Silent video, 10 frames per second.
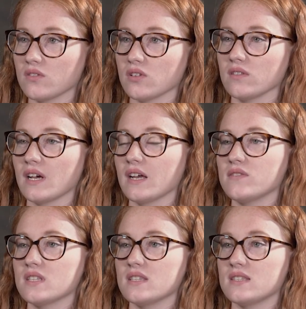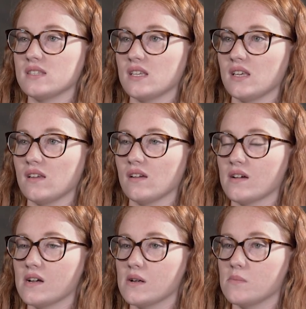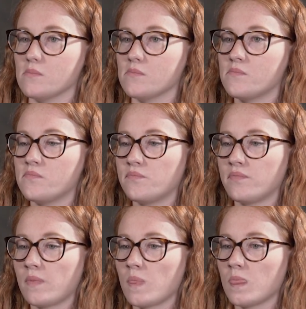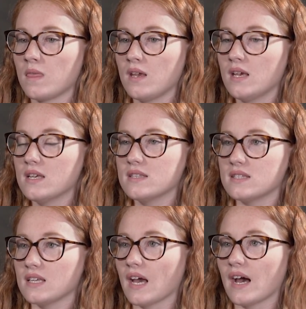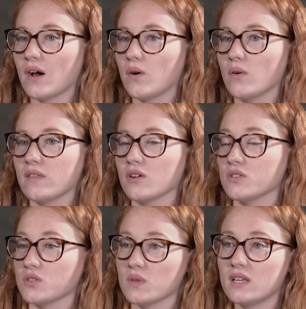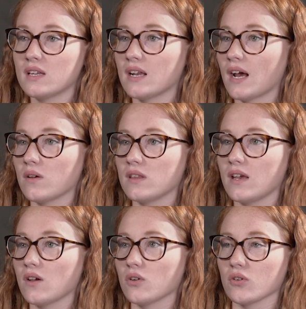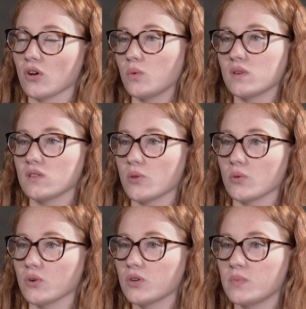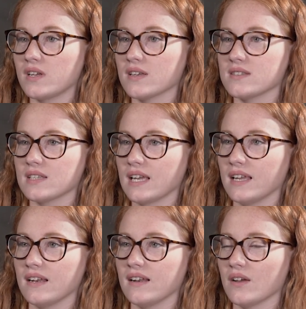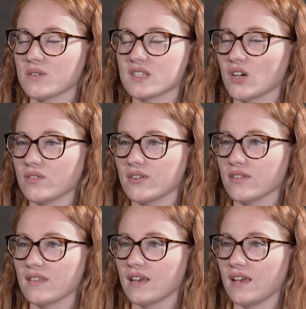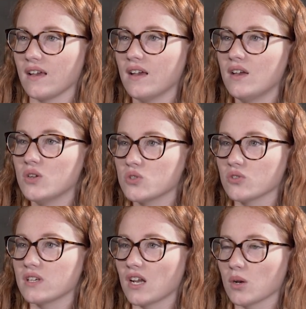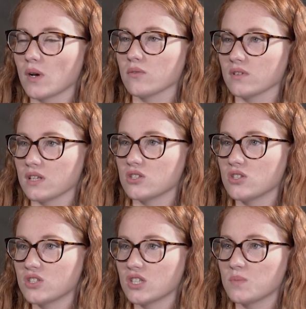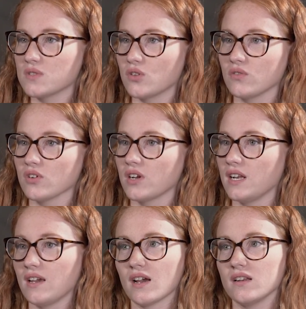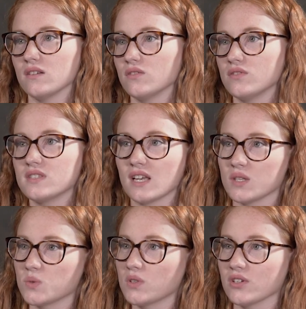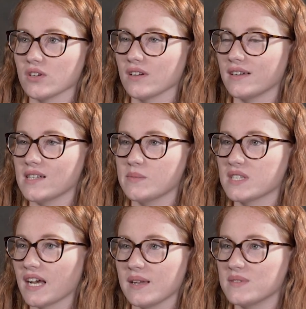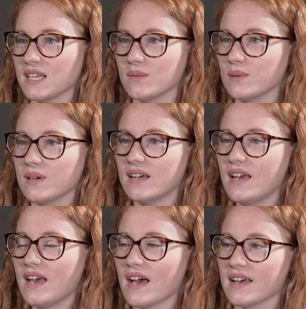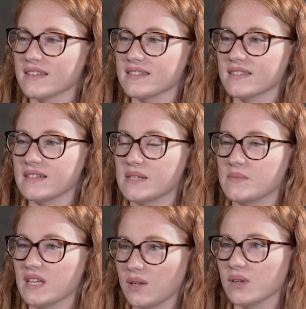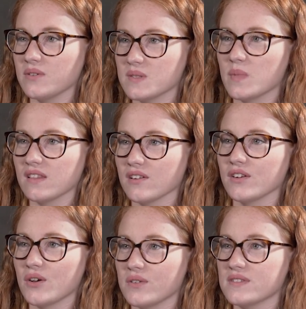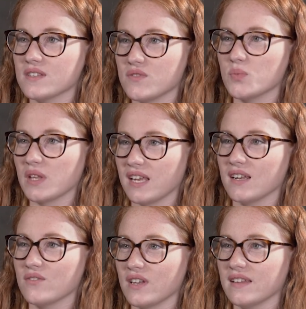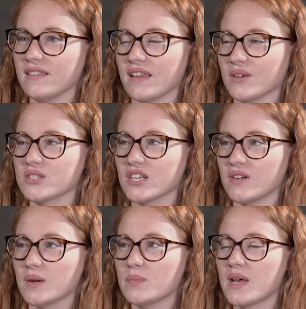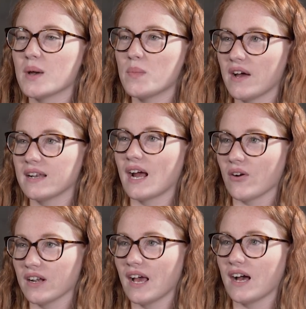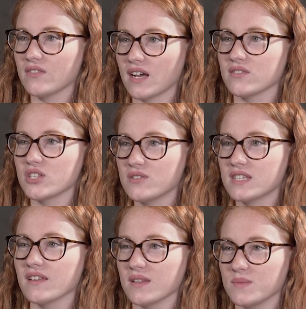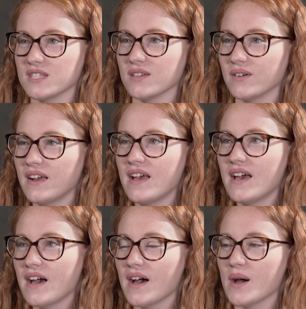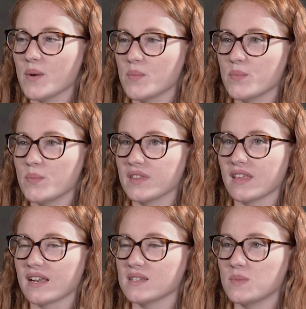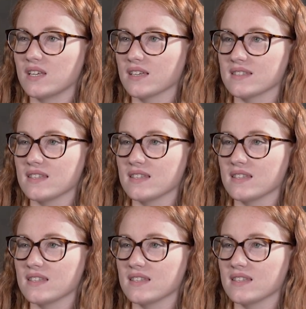of their lives and see um, see how they're doing and how they are growing with the Lord because in El Salvador they truly care about relationships over any kind of schedule or um, timetable. As um, anyone who's been there knows, if you plan an event, they'll show up about an hour and a half after you tell them to. Um, but that is because